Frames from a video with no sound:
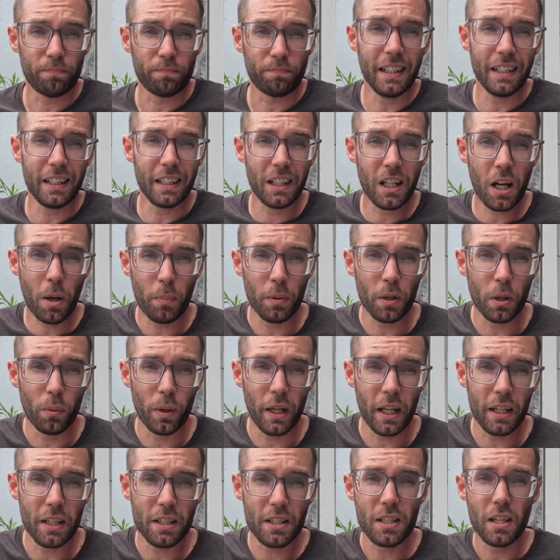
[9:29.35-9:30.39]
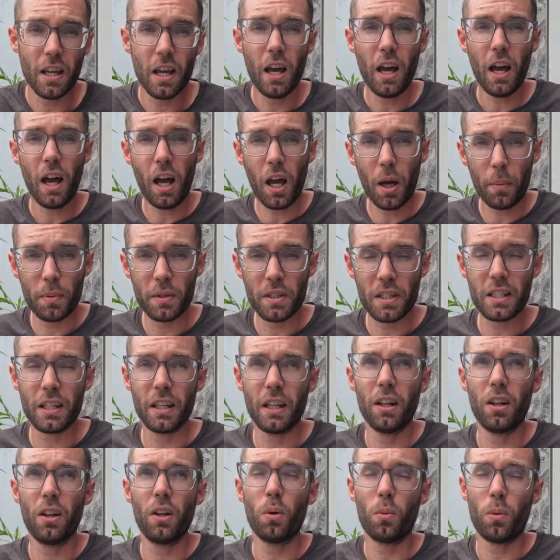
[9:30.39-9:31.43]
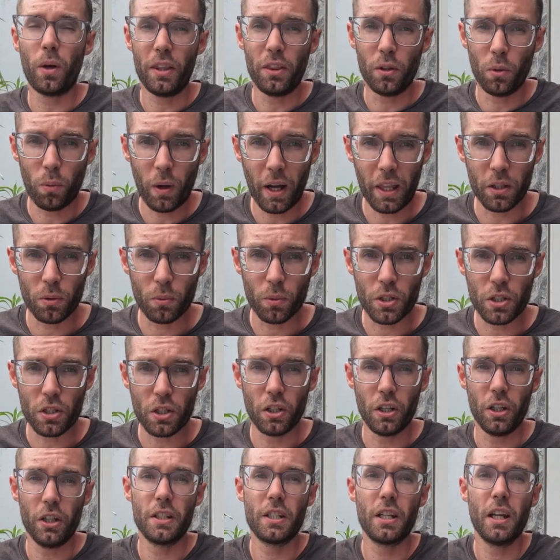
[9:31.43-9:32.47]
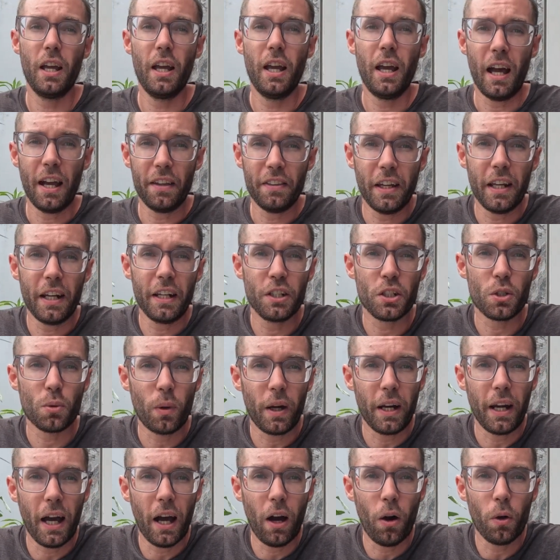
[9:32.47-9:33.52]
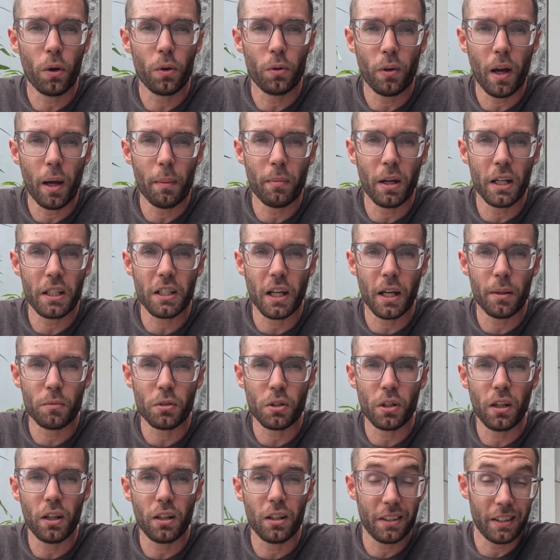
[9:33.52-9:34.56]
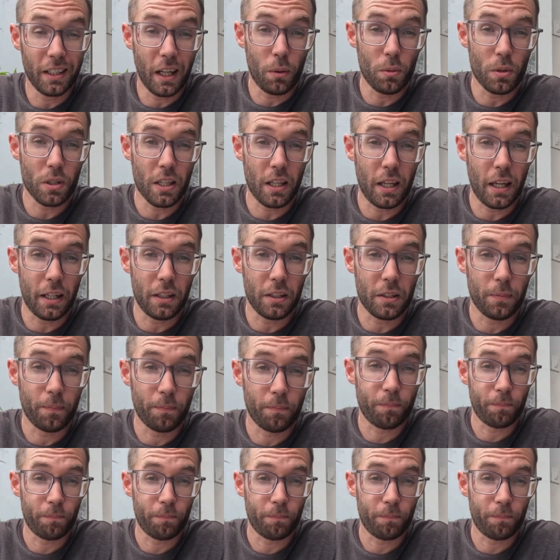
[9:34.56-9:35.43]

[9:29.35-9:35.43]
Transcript: I did a couple of weeks up until when the weather was good, and then I just went out and ran my time trial, and that was the end.